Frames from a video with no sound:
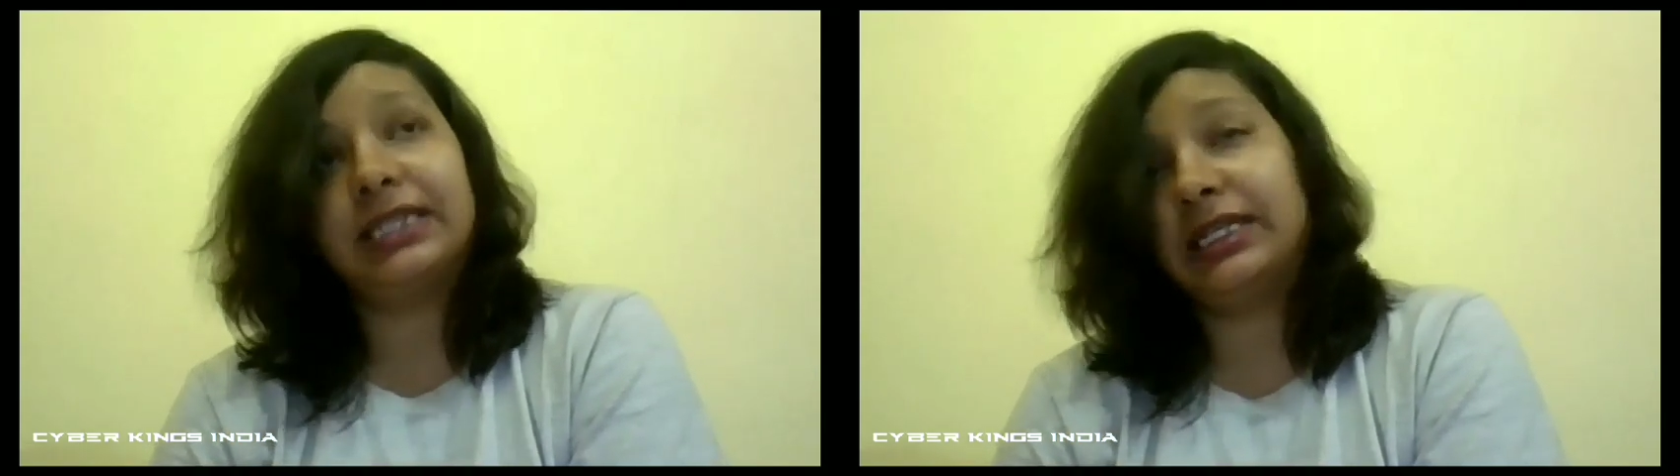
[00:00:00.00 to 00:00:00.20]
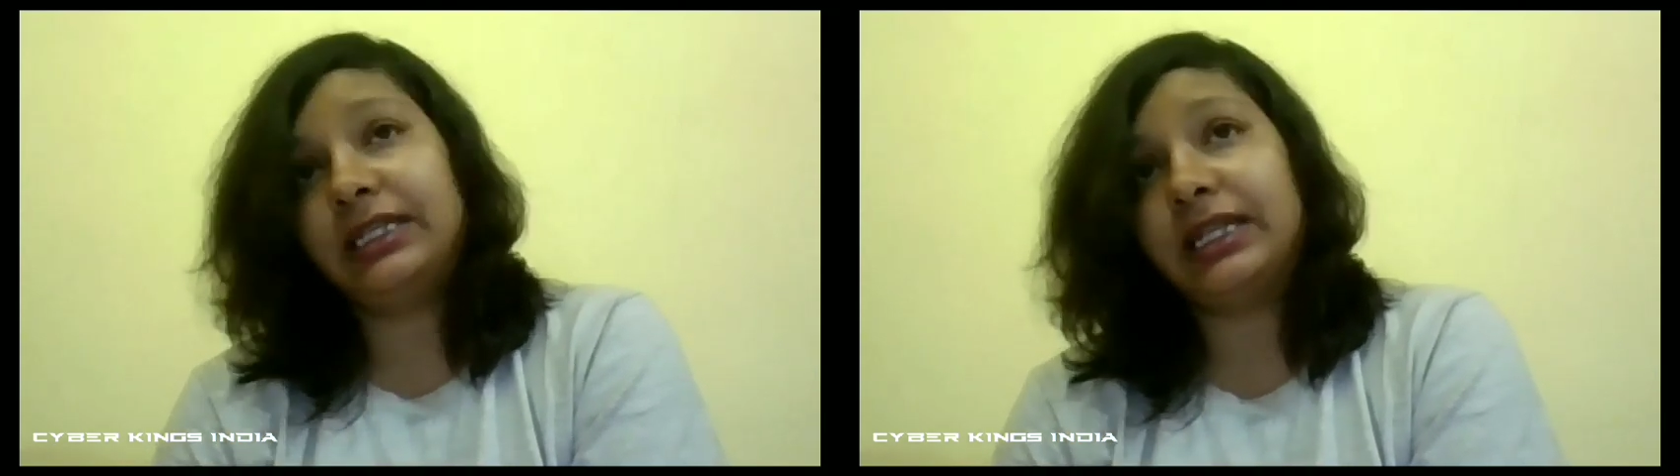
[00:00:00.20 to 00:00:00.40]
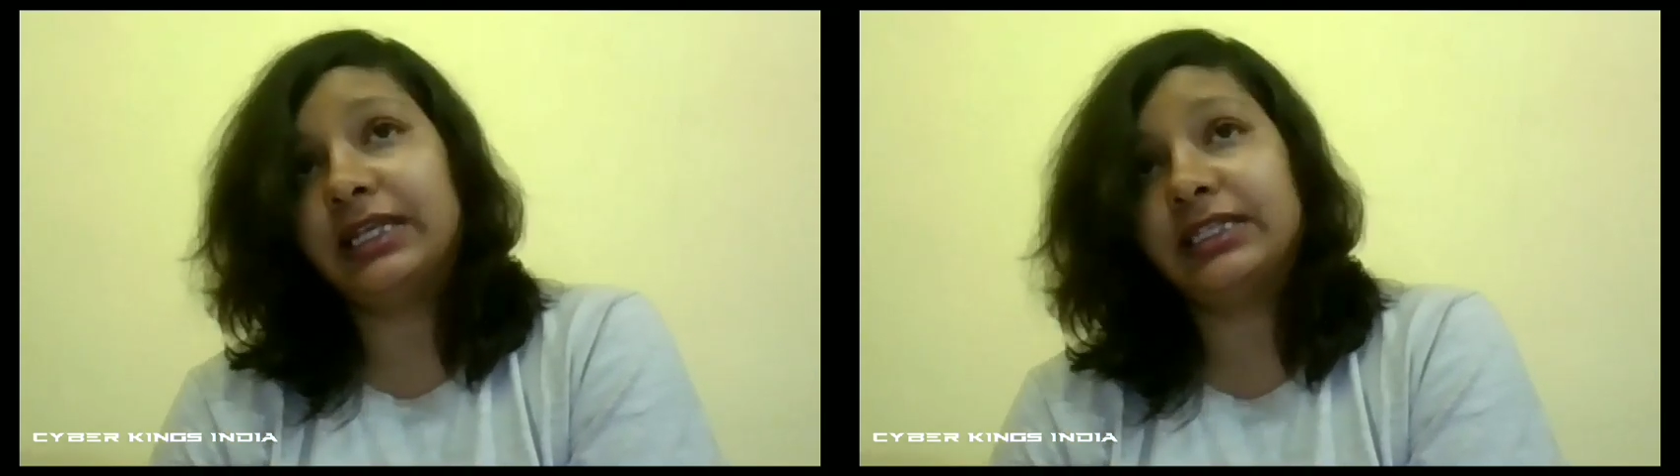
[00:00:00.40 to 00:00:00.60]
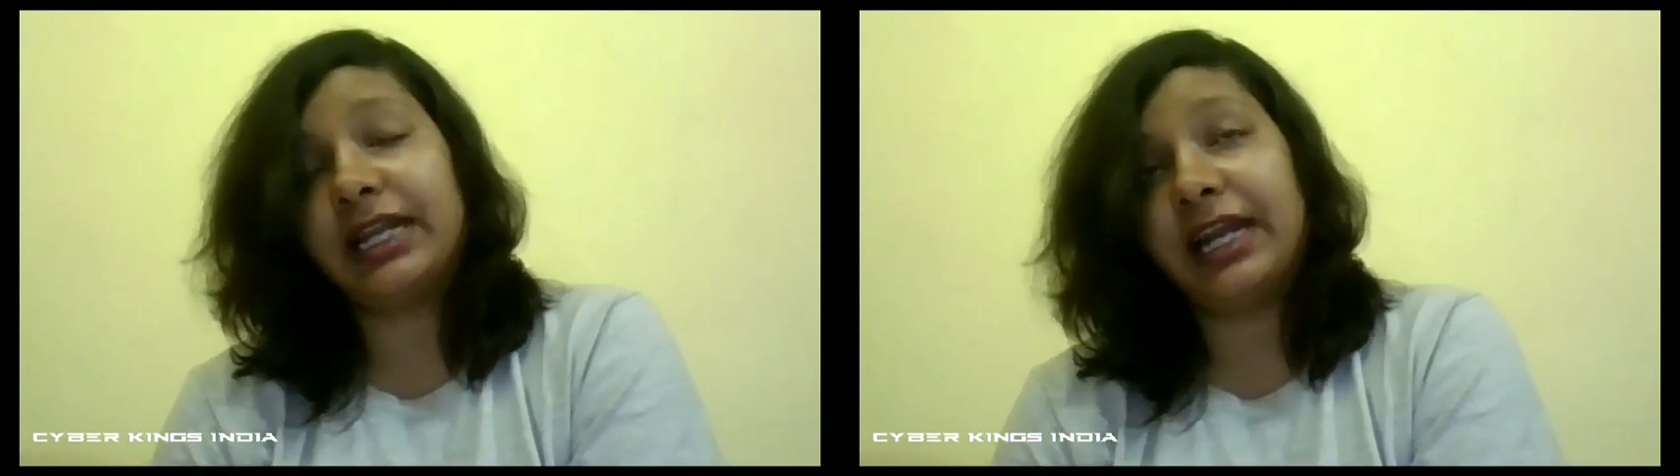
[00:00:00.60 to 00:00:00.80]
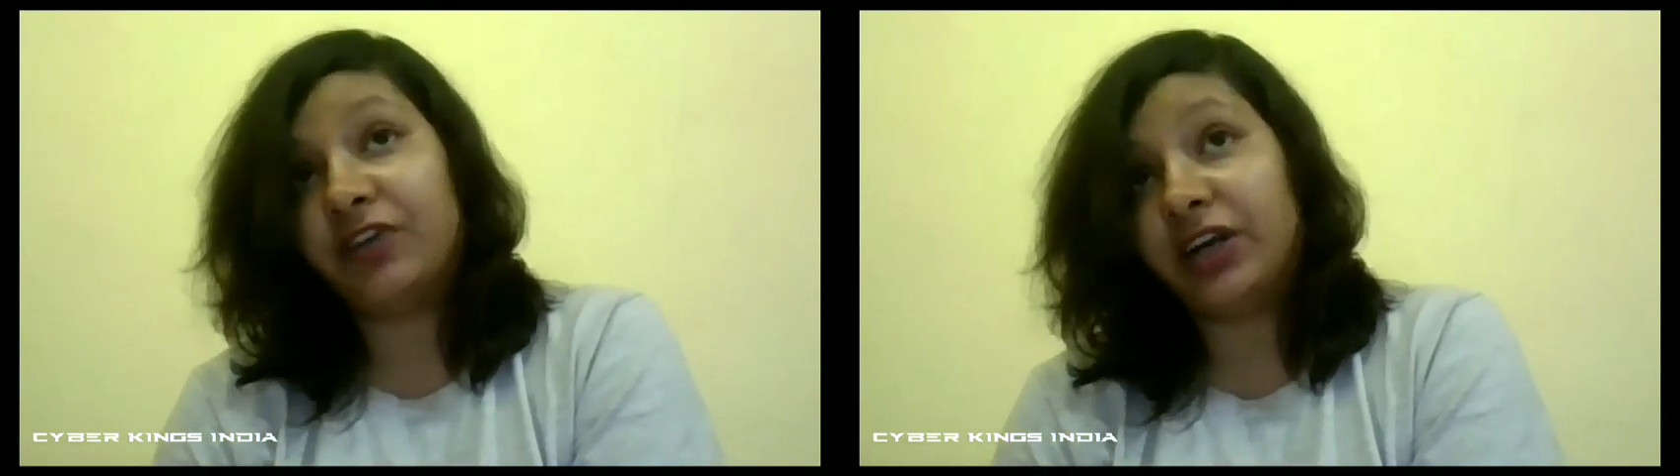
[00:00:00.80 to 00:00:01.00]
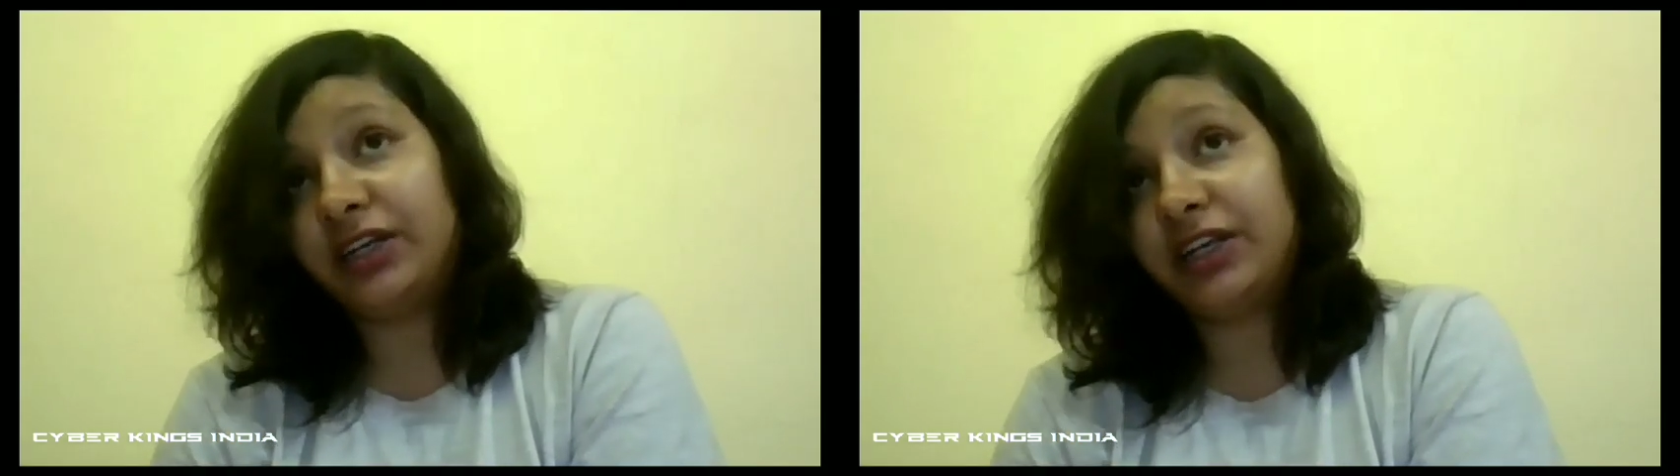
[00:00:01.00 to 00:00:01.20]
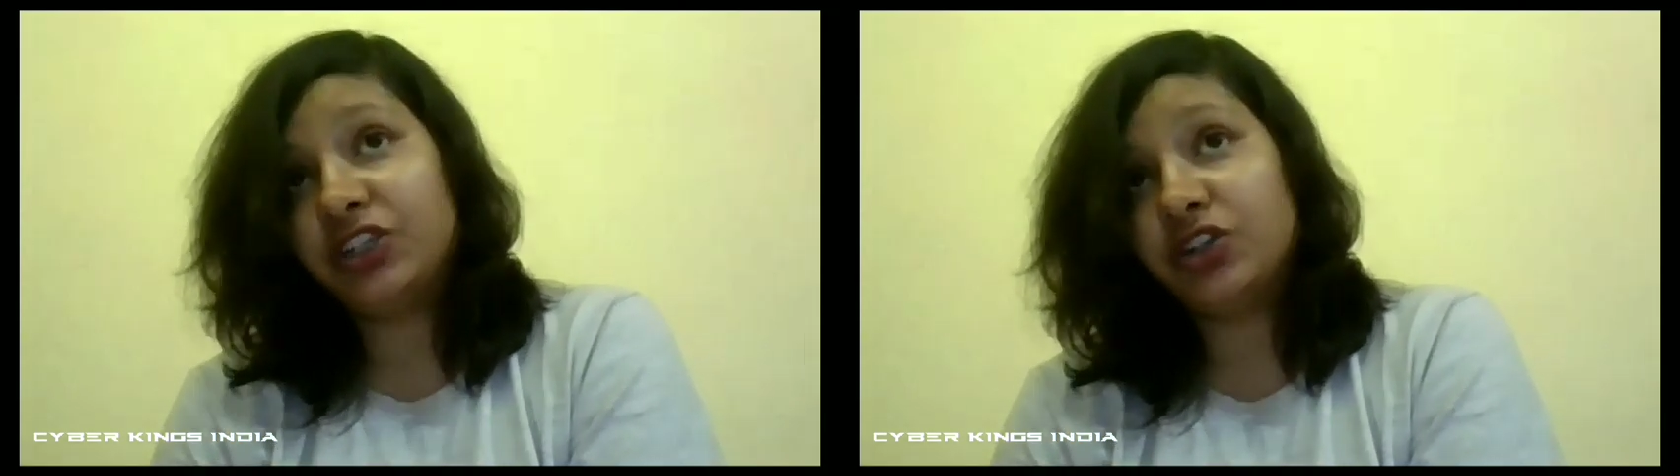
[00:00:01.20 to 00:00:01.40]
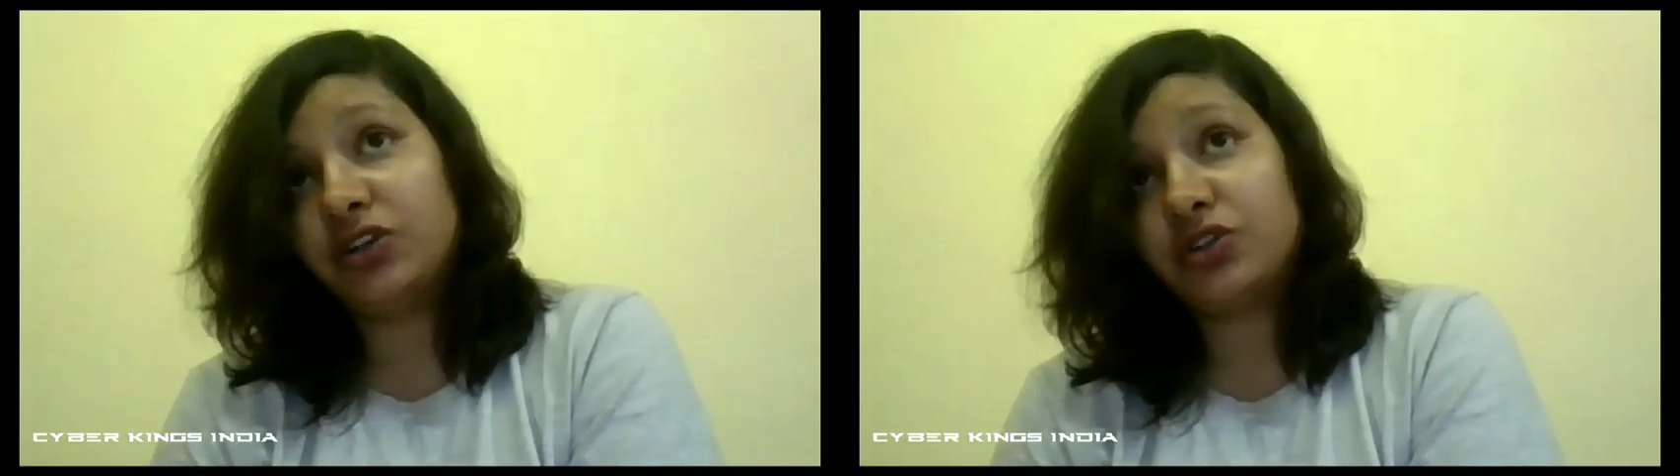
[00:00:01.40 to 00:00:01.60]
an advantage
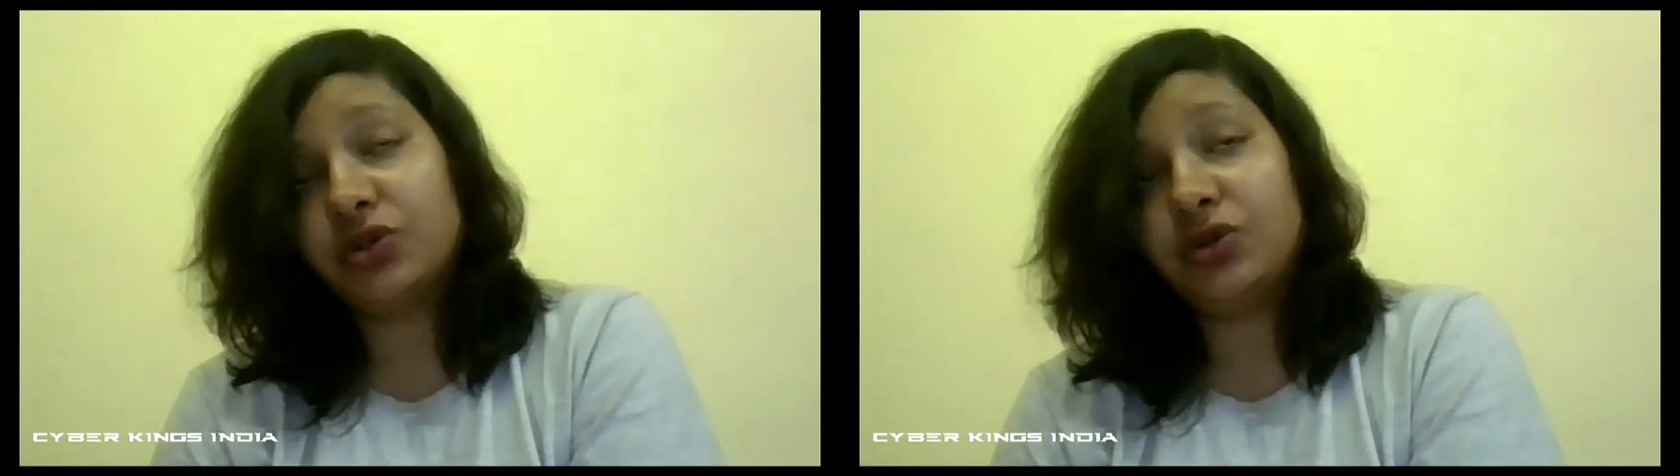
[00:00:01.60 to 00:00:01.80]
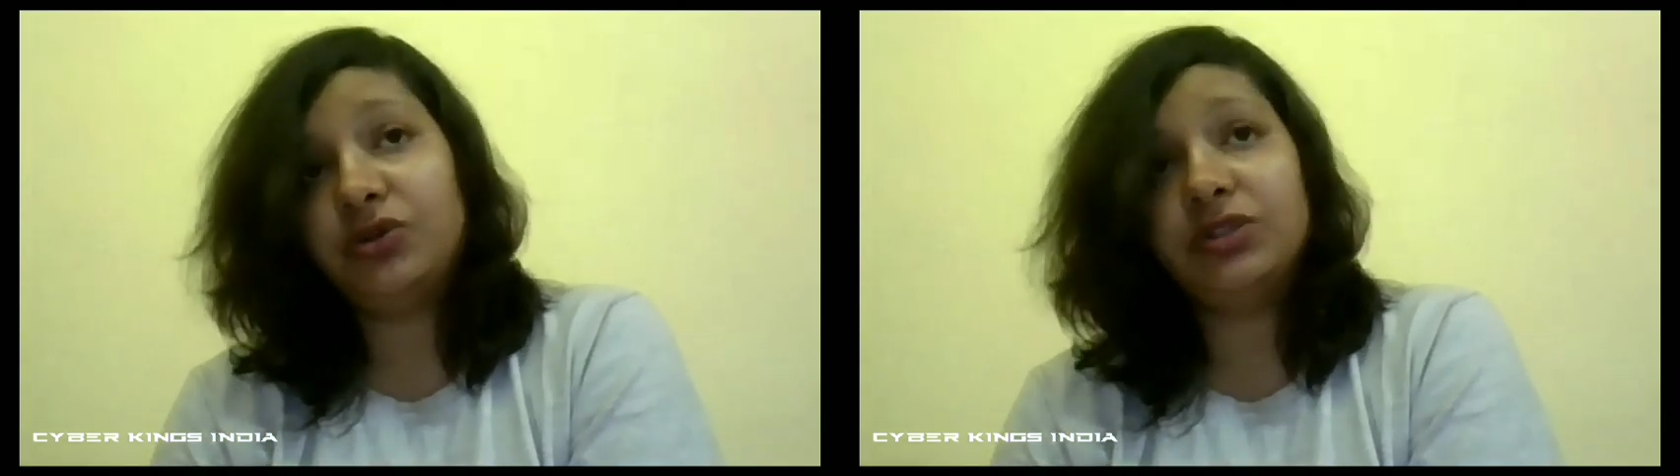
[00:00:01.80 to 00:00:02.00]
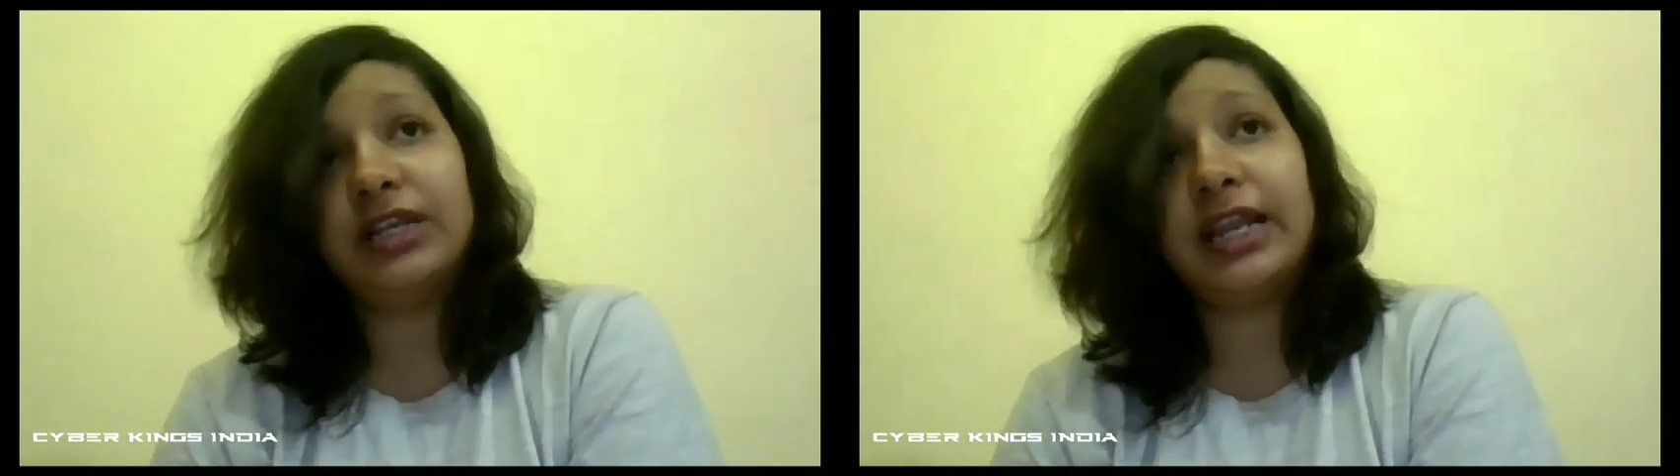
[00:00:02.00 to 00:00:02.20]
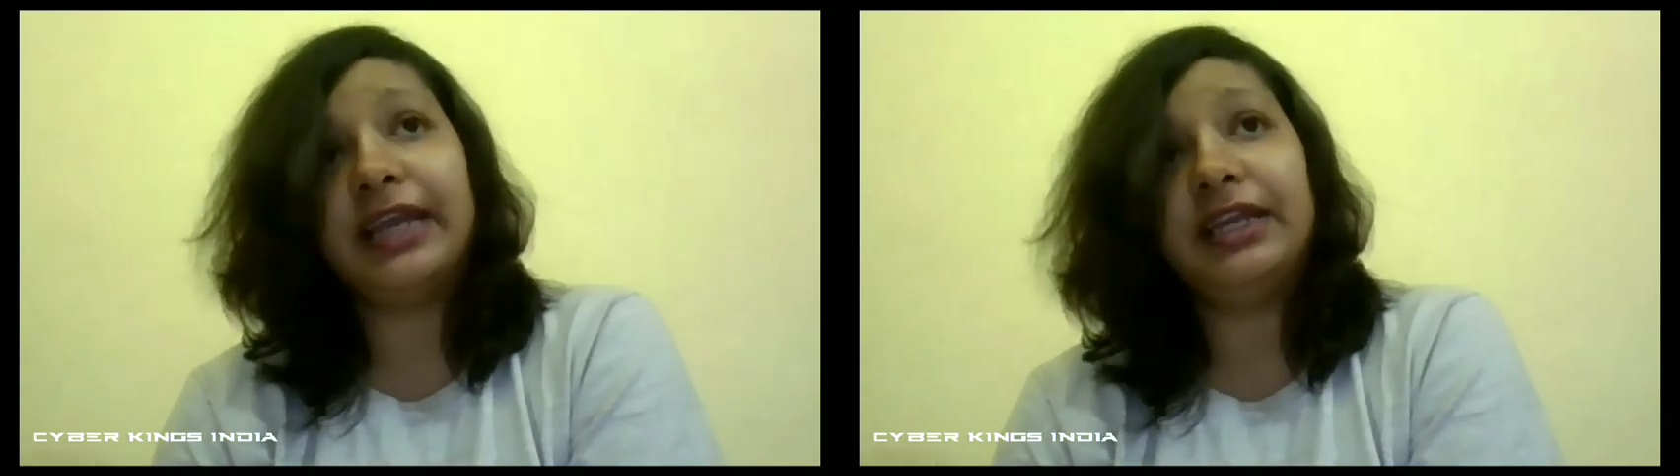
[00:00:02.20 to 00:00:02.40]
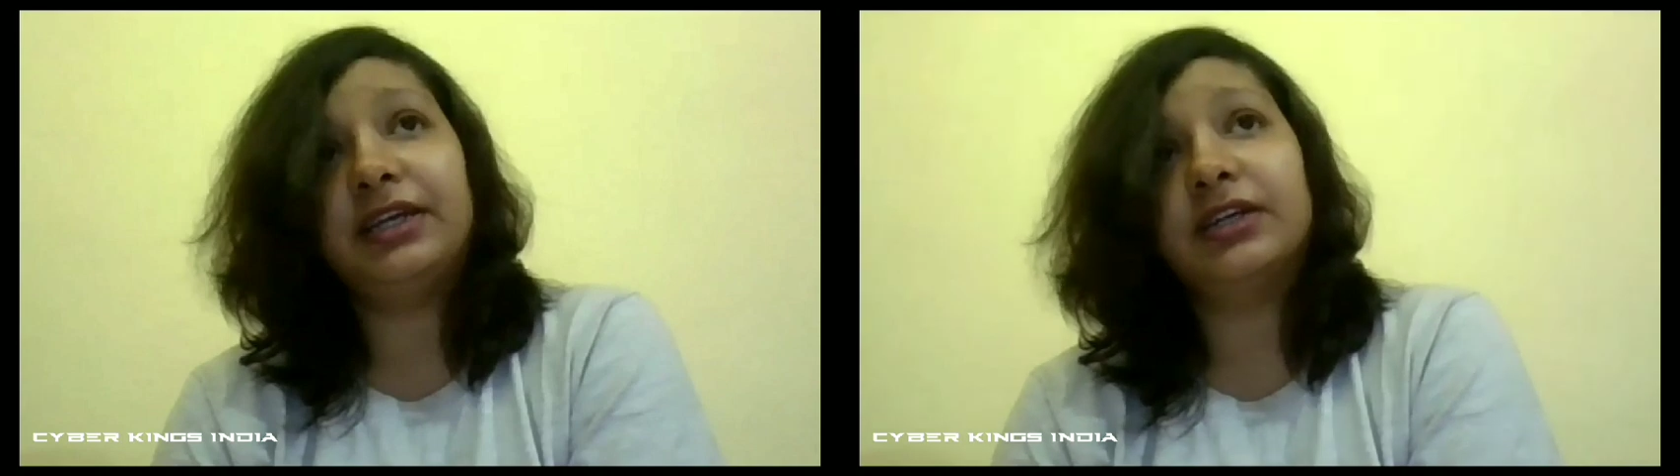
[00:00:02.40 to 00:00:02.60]
also, like